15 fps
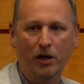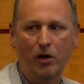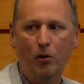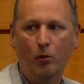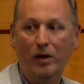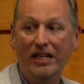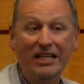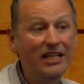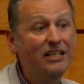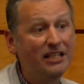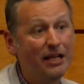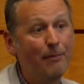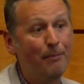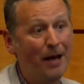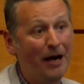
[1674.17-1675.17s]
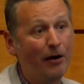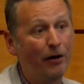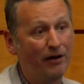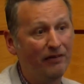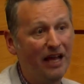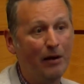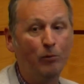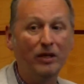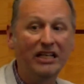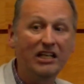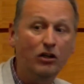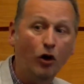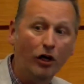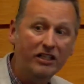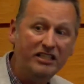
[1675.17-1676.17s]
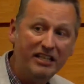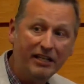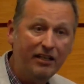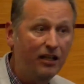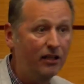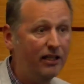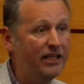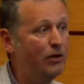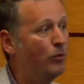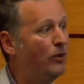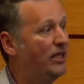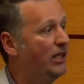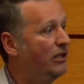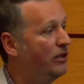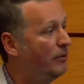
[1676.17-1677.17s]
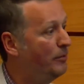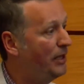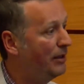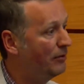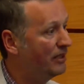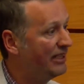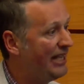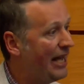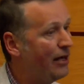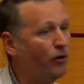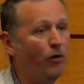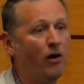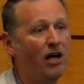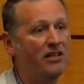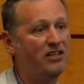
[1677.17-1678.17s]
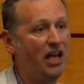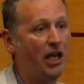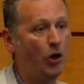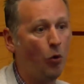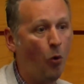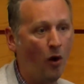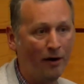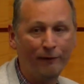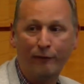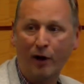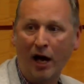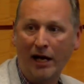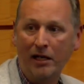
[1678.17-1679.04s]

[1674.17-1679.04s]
We need to get better at that. We need to articulate it. We need to be able to categorize and quantify.